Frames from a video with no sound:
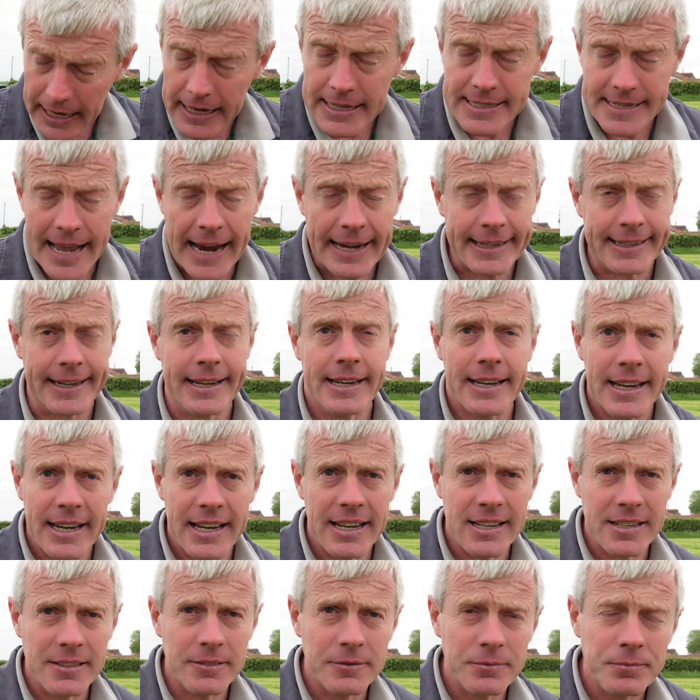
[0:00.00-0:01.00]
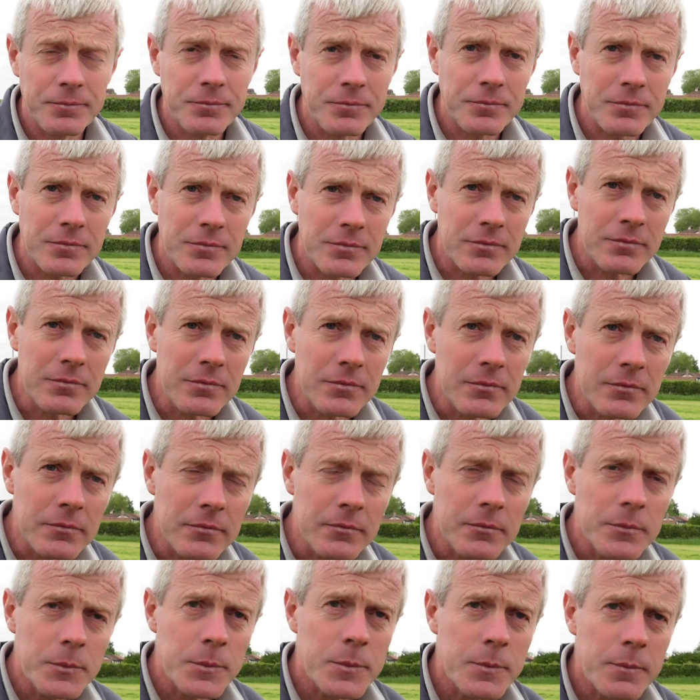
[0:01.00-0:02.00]
Exactly. And, and you were just saying to me that
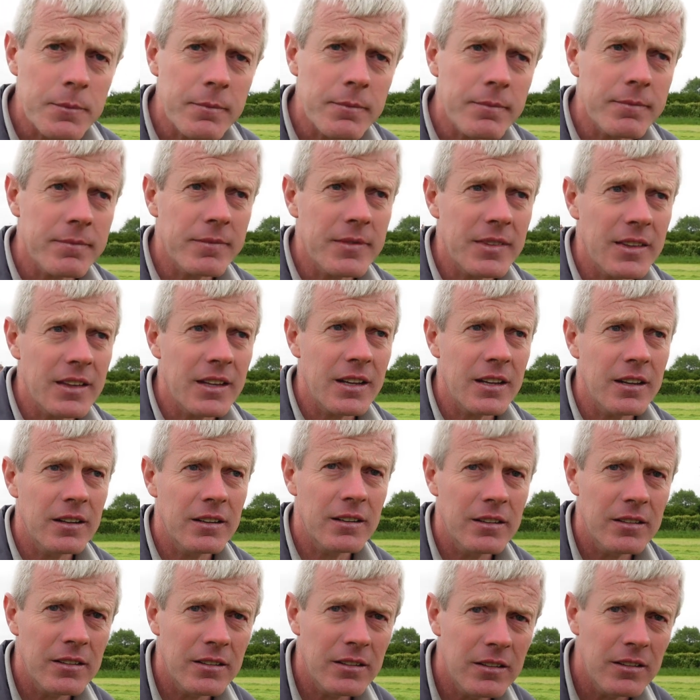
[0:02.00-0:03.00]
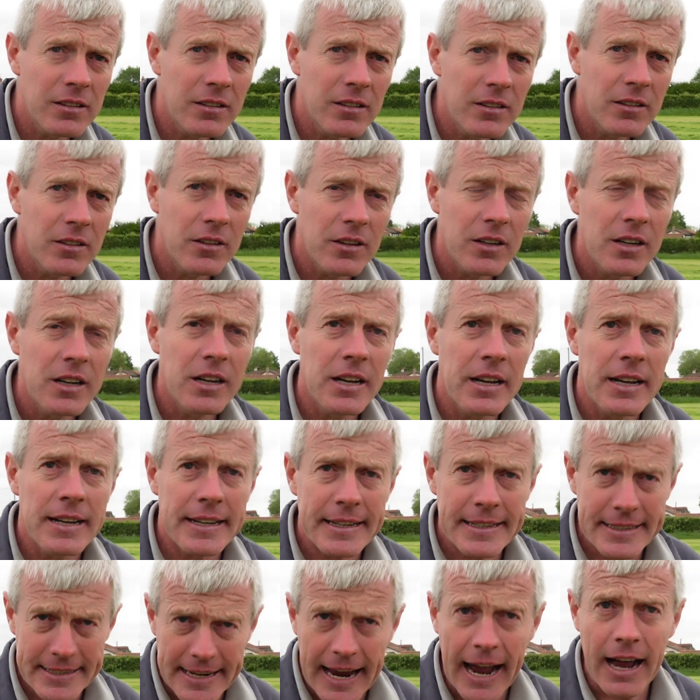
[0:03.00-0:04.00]
the these balers are really good for wet grass,
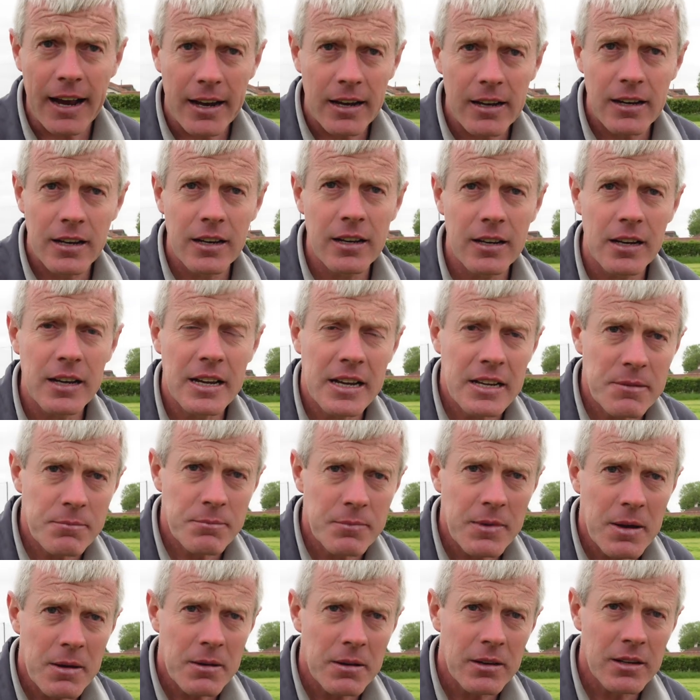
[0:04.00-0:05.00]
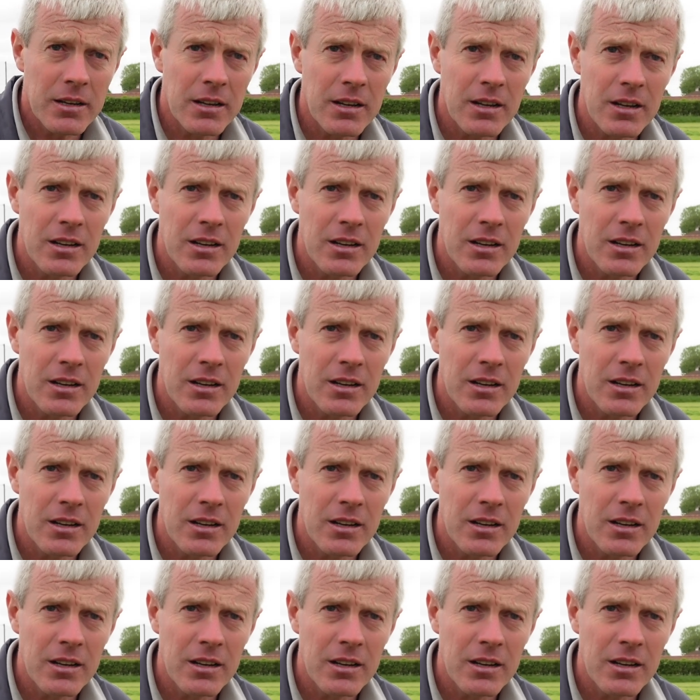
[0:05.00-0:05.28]
like sort of yeah. wet, um, like marsh